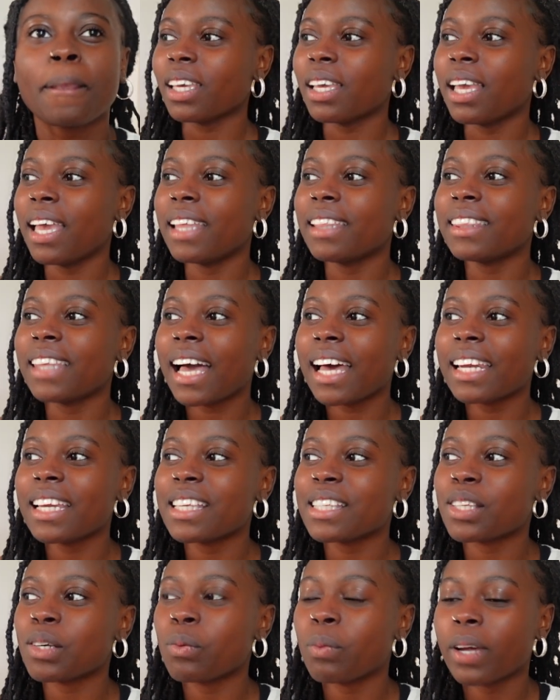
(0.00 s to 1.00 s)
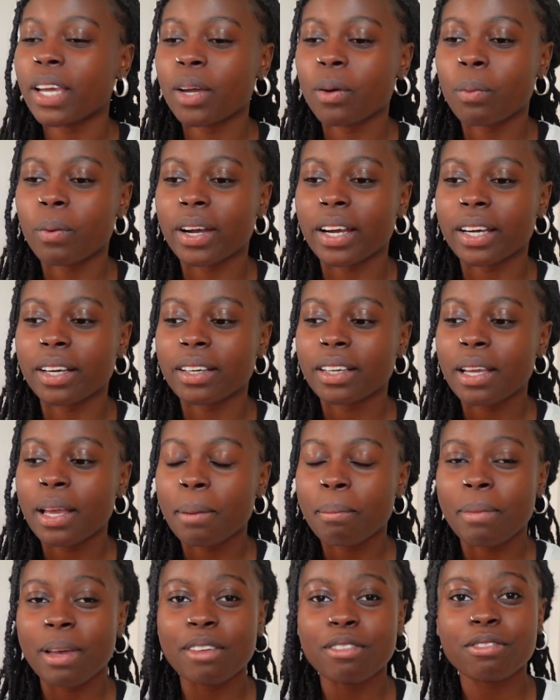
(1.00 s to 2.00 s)
And that is a way where
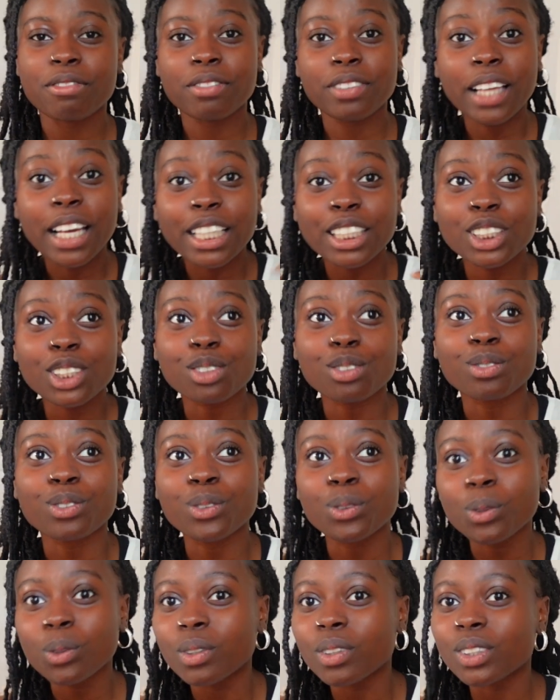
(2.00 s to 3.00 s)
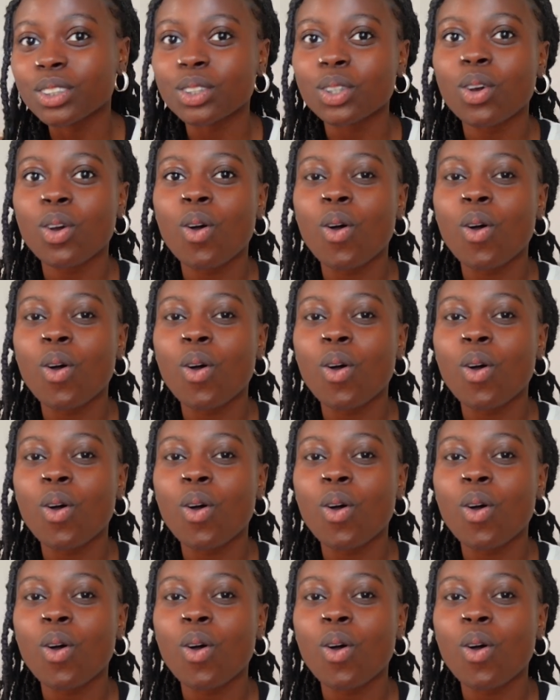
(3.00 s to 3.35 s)
my flesh rules